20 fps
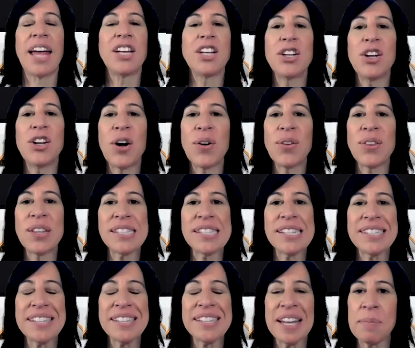And you know, this
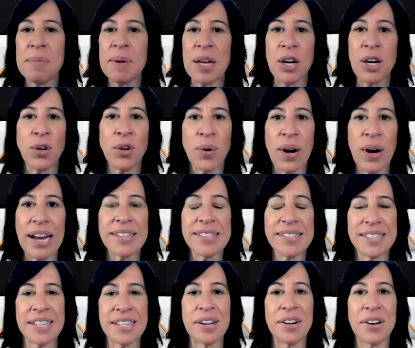is going to be a
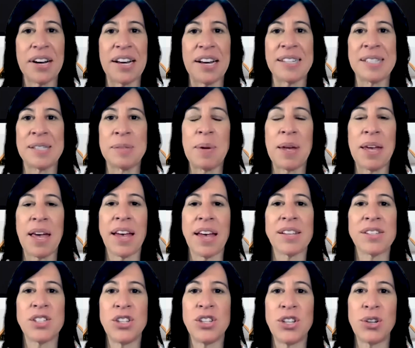great series
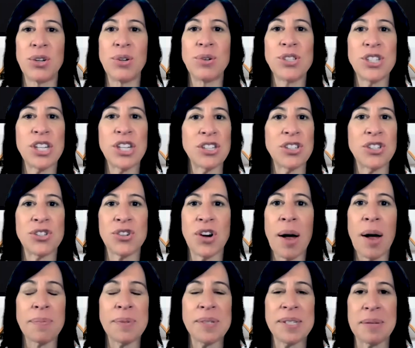because you just
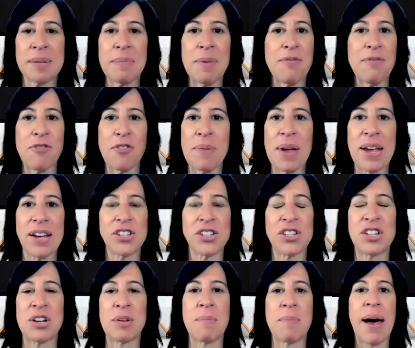dropped some
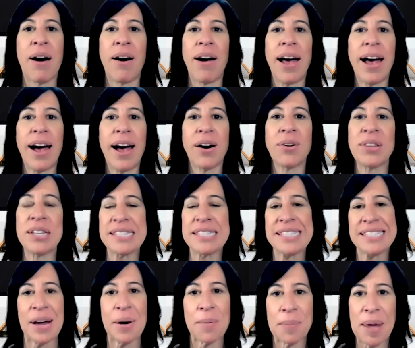information about how
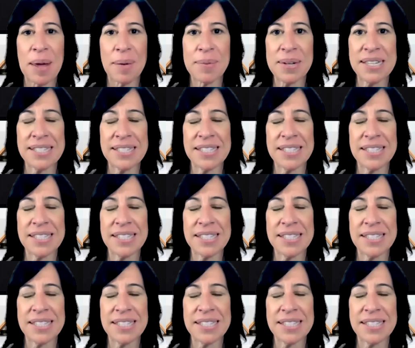this down payment